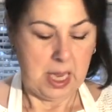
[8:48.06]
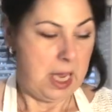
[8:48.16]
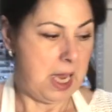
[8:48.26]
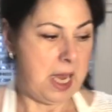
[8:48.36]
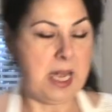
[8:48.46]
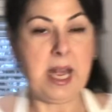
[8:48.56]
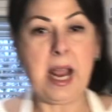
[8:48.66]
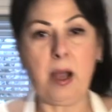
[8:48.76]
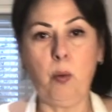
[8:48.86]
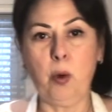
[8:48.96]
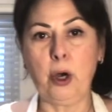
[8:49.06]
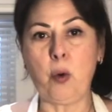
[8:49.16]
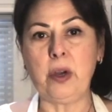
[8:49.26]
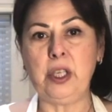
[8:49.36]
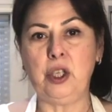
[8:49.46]
And now we're
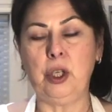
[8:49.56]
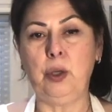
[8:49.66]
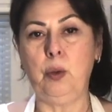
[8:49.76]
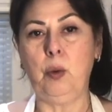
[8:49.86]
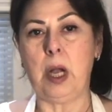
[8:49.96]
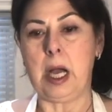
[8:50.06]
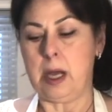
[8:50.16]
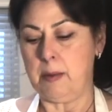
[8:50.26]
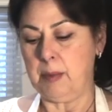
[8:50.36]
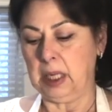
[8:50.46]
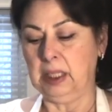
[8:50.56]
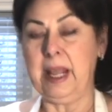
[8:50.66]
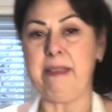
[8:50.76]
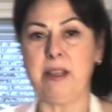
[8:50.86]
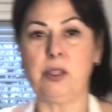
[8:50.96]
going to
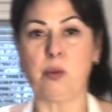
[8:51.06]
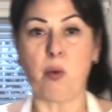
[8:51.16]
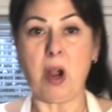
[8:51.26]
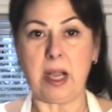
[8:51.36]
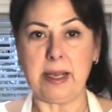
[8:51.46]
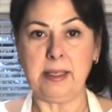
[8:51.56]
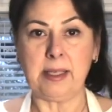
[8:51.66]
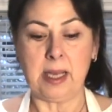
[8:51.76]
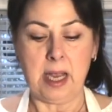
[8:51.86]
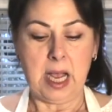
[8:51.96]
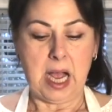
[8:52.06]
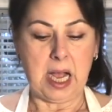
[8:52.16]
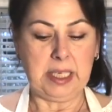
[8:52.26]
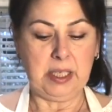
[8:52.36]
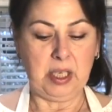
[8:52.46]
let this rise
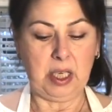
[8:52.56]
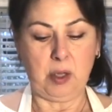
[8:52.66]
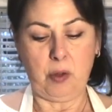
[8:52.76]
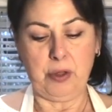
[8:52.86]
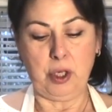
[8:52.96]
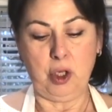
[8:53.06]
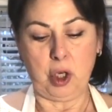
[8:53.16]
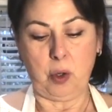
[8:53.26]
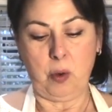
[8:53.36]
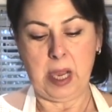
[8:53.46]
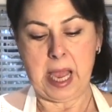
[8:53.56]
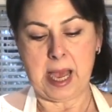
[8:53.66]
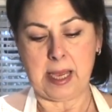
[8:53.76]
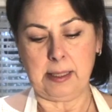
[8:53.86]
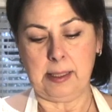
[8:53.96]
until the dough
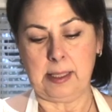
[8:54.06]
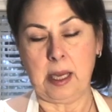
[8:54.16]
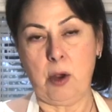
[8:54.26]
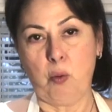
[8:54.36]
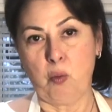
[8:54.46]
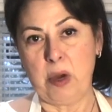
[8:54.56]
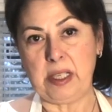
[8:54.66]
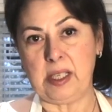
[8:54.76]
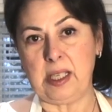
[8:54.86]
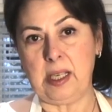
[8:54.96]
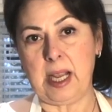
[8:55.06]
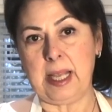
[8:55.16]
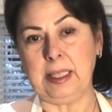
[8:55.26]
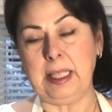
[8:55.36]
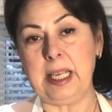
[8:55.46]
has risen
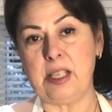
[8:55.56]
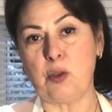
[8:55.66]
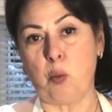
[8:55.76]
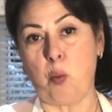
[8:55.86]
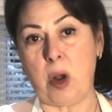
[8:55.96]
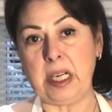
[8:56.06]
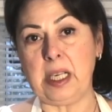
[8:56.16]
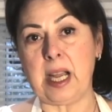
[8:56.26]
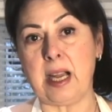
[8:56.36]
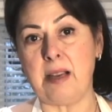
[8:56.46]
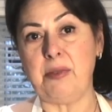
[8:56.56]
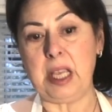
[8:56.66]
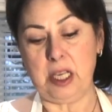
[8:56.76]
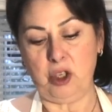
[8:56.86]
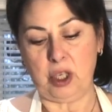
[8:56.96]
at least 1.5
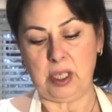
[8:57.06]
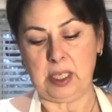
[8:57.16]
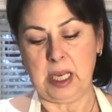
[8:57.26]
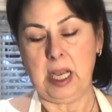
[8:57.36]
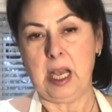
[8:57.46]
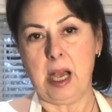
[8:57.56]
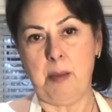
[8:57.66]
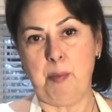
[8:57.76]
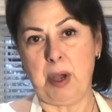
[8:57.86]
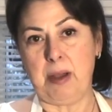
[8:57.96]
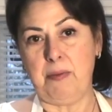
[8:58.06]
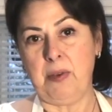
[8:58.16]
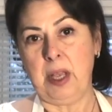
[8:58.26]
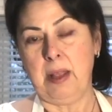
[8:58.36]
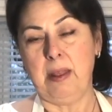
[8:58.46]
inches above
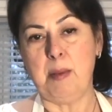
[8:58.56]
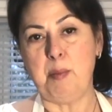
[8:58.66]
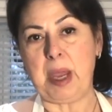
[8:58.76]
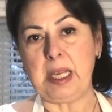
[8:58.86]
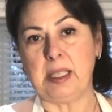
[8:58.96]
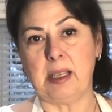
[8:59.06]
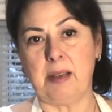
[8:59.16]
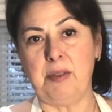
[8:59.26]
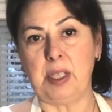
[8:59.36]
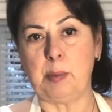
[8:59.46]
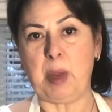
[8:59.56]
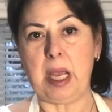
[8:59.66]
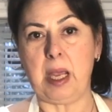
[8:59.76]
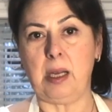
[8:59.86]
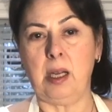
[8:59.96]
the base of this
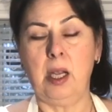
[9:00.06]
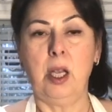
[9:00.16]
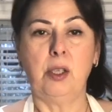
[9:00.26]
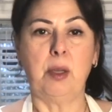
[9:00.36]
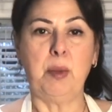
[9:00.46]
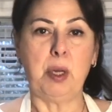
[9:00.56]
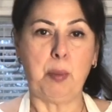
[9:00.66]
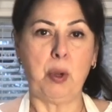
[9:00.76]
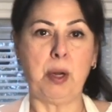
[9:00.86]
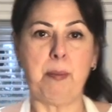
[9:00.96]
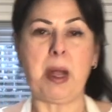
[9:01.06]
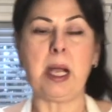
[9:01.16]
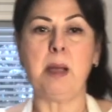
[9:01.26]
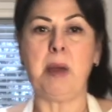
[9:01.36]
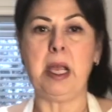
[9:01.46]
pan. So I'm going to put it back
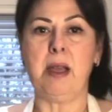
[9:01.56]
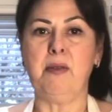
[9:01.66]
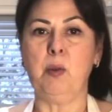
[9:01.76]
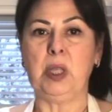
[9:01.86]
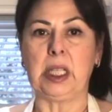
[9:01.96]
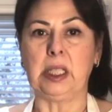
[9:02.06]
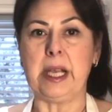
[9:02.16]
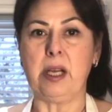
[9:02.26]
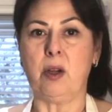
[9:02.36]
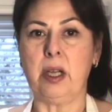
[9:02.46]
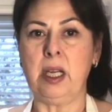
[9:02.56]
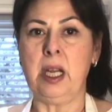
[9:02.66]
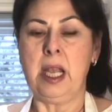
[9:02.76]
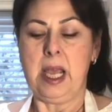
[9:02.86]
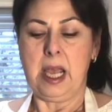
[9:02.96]
in my oven with the light on,
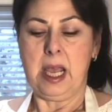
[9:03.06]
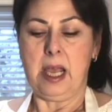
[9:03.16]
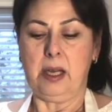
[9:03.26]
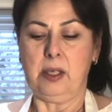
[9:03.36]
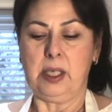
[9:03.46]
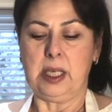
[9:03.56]
and